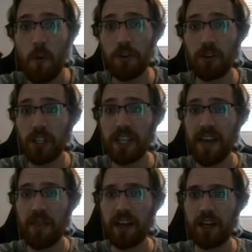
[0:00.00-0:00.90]
When you're looking
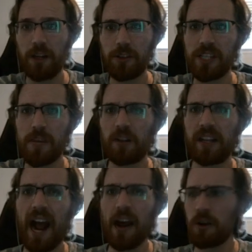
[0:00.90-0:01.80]
at that color scheme, you're
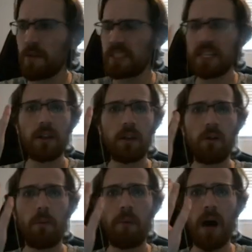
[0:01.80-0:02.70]
like, I don't even see the
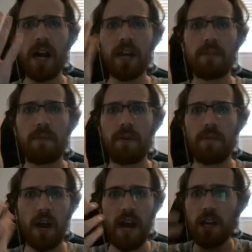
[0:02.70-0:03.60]
little body of the Vivian.